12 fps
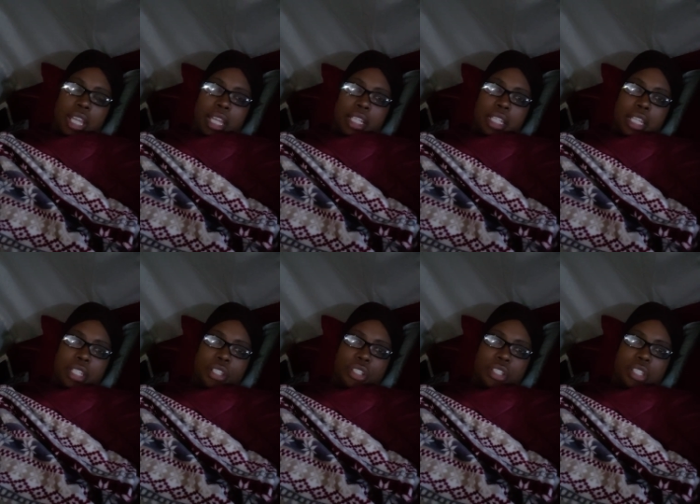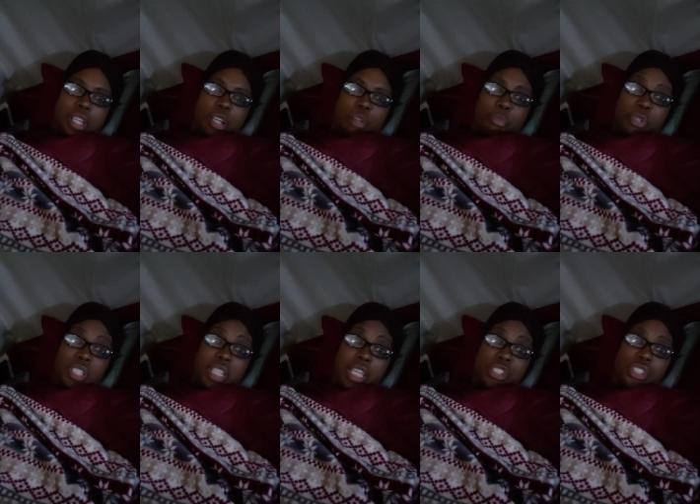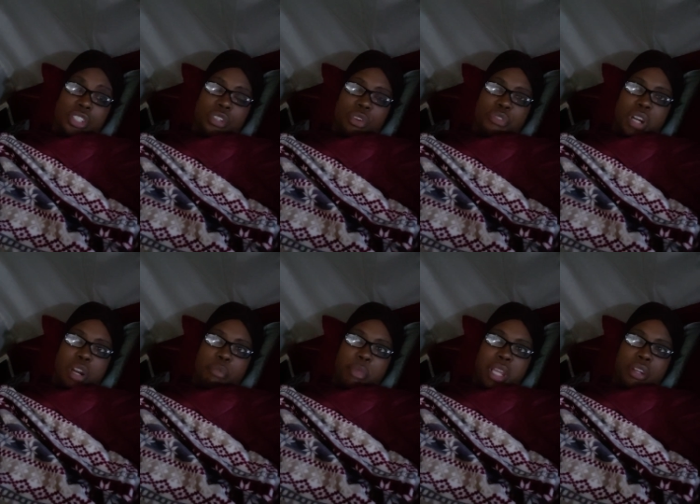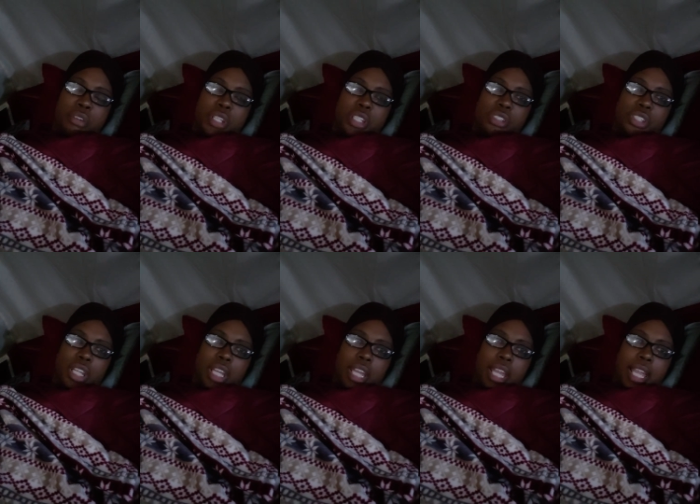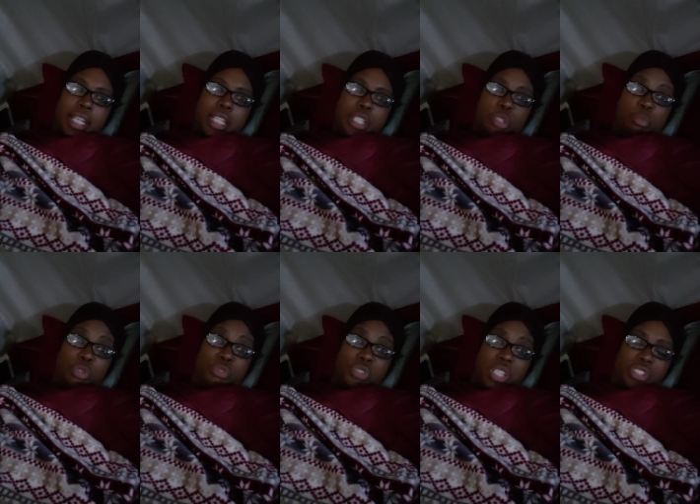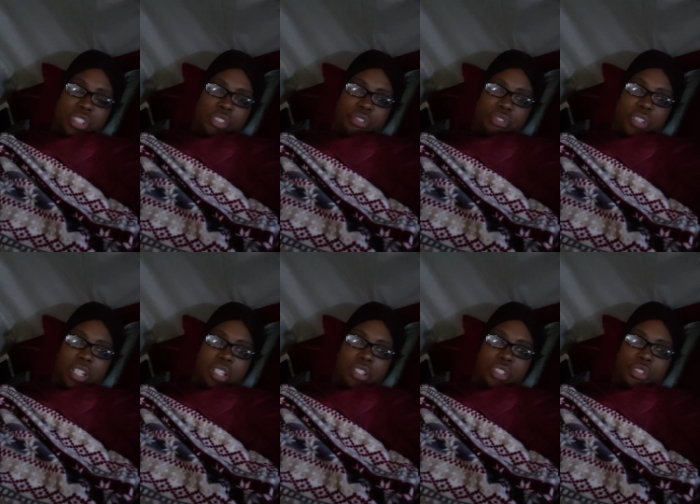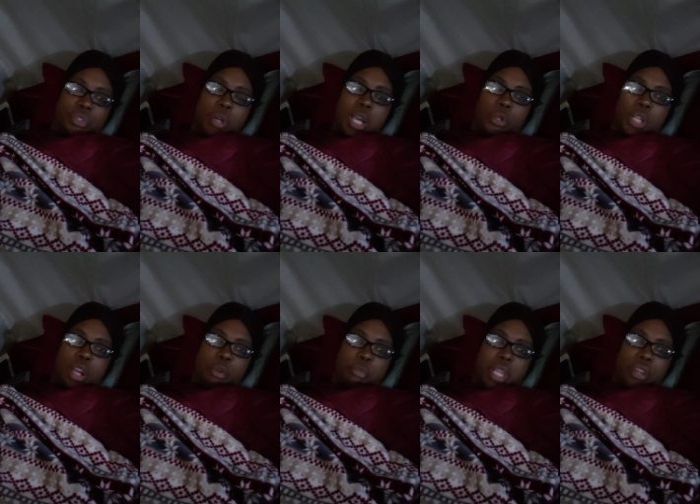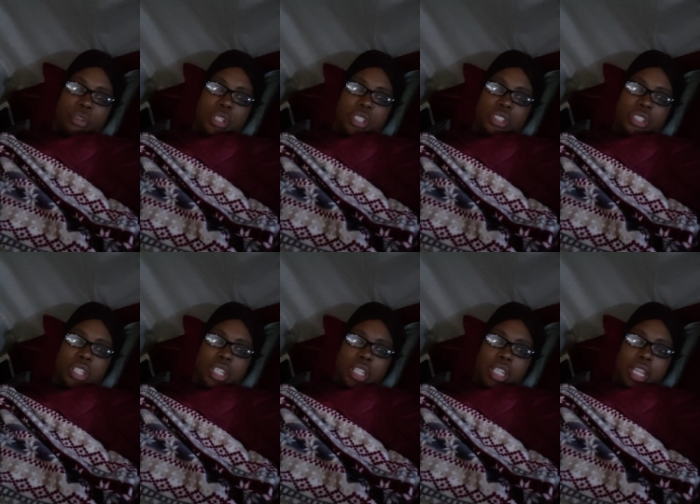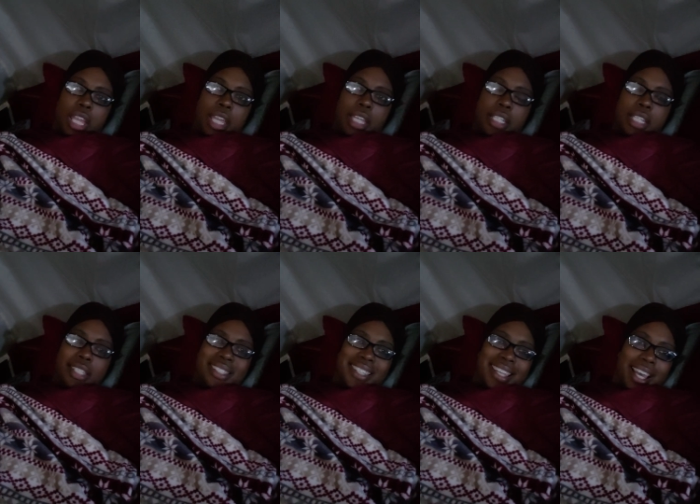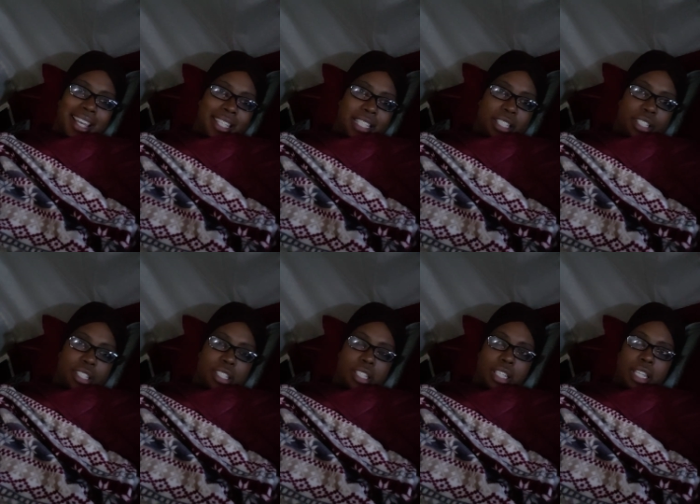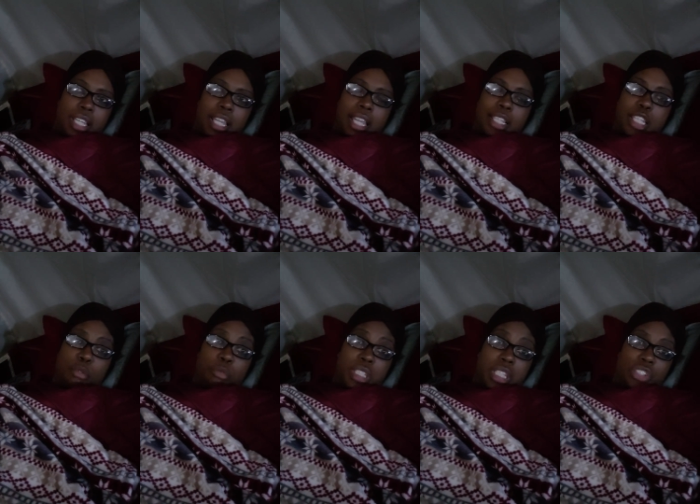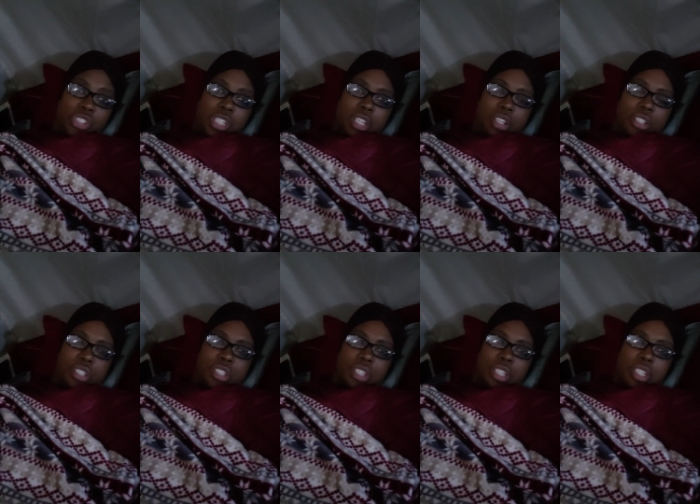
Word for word: and His uh, protection over our marriage and His provision for us throughout our marriage and His guidance and Him teaching us